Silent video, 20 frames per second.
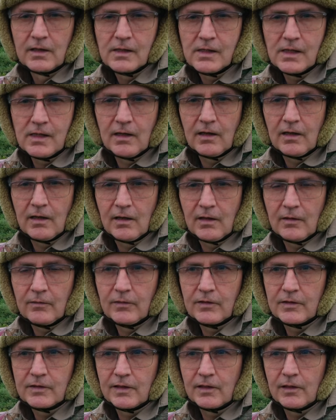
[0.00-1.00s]
yeah, if
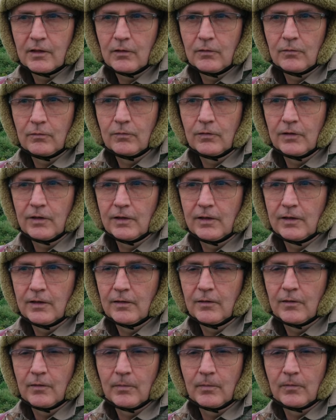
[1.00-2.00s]
it's had a good feed the
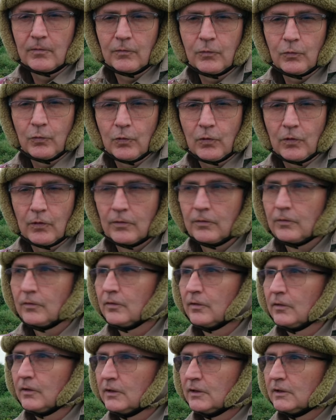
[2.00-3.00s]
night before,
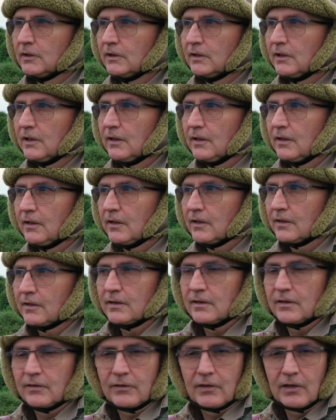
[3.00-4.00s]
it
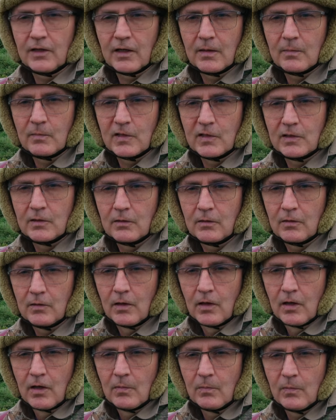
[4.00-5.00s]
doesn't have to come out
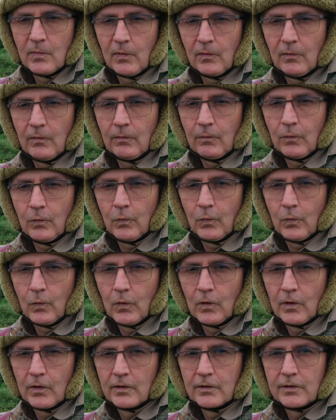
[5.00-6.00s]

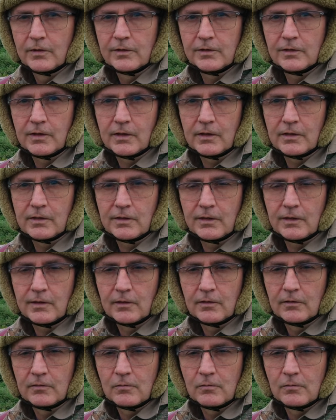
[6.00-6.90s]
before sunset.